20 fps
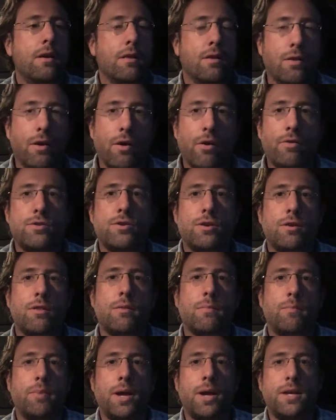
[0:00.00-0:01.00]
Those are
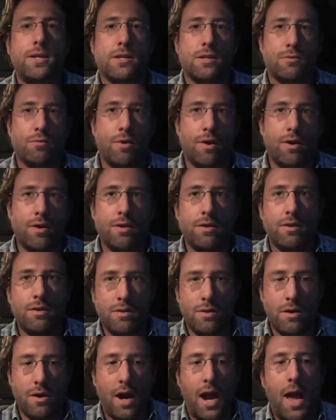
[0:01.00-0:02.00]
the places where
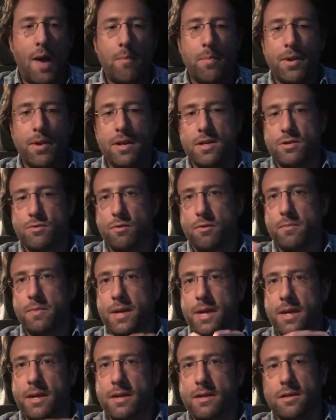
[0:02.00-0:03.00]
your happiness will
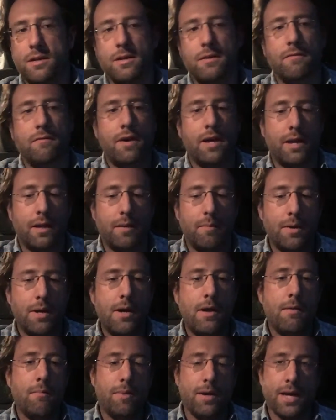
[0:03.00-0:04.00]
begin to develop.
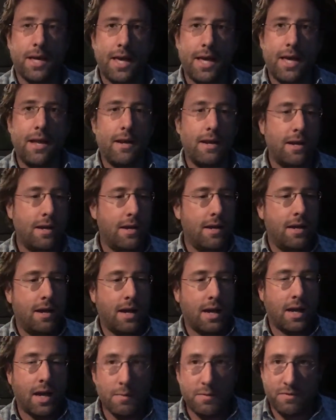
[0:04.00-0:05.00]
But again,
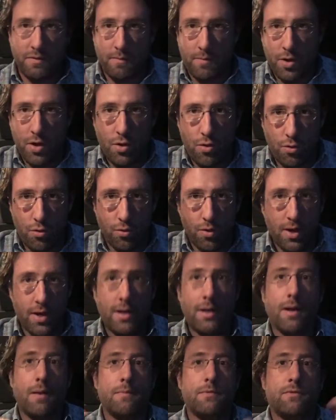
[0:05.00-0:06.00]
it comes from you.
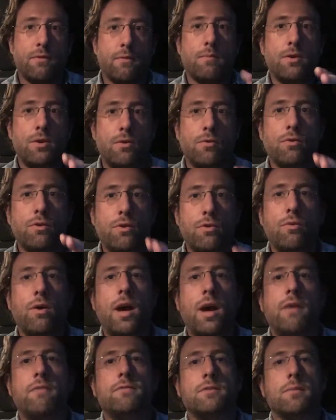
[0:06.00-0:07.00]
You
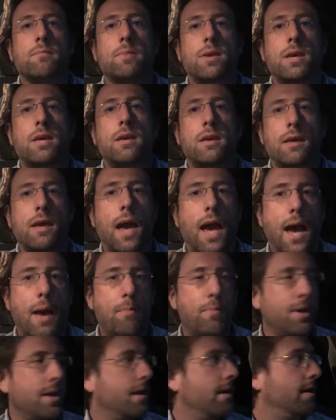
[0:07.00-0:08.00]
have to be
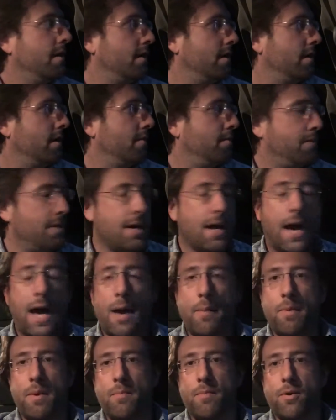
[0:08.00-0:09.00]
happy, be a
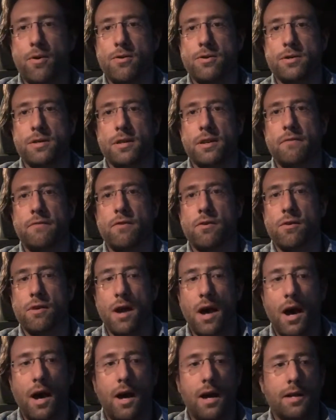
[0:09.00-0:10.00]
happy person. If you're
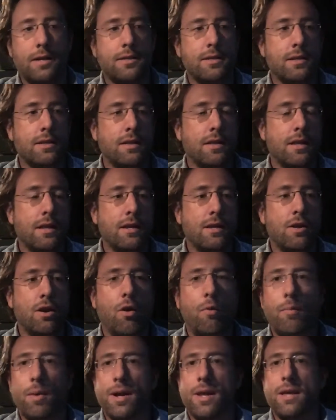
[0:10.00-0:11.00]
not, that
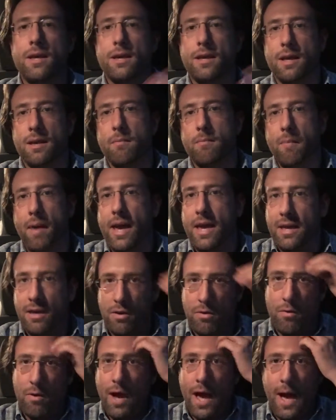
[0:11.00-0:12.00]
nobody can make
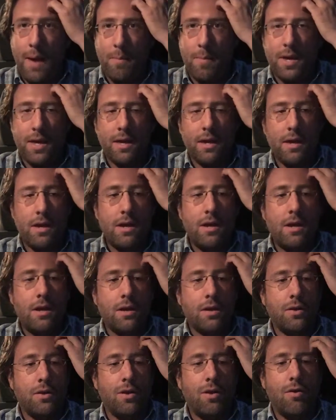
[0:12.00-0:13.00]
you happy.
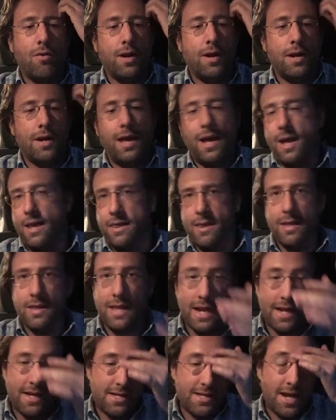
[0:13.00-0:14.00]
And then
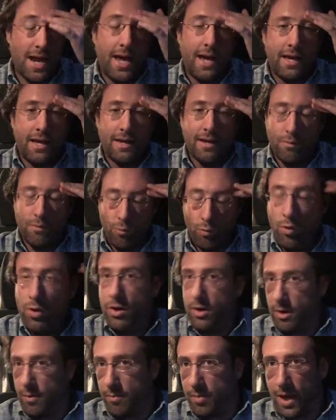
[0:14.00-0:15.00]
that saying
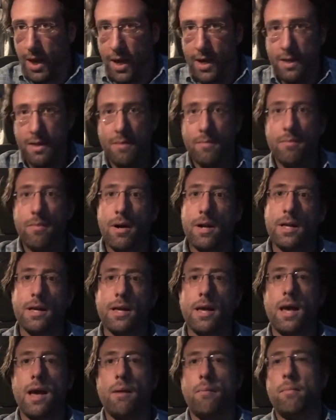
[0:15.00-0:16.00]
will apply, that money
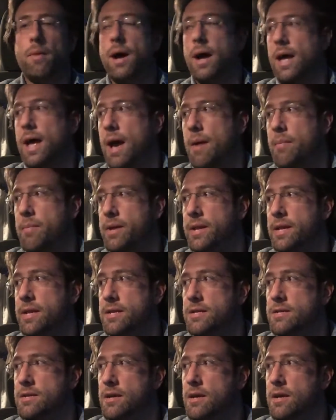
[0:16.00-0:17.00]
can't buy
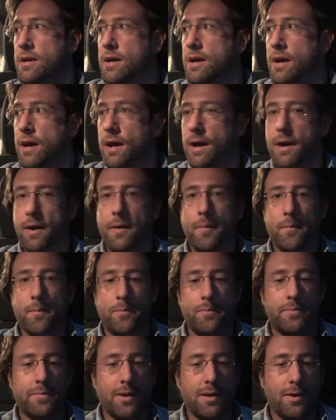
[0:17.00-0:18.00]
happiness. But
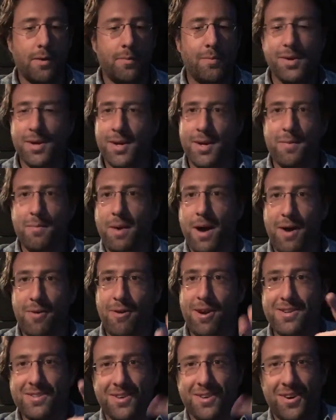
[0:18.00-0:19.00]
it can buy
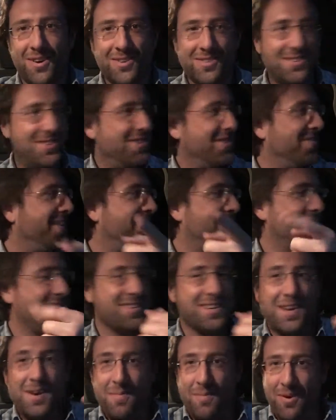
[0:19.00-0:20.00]
race cars, and you've never
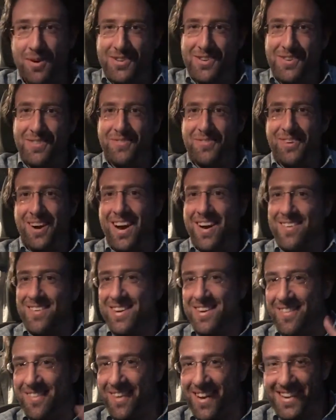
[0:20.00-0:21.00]
seen a person frown
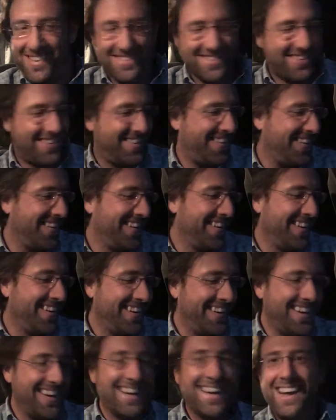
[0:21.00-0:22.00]
in a race car.
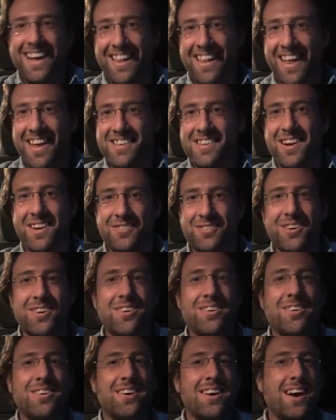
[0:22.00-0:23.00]
That's not
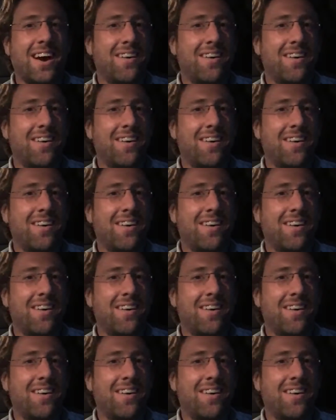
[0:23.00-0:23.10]
true.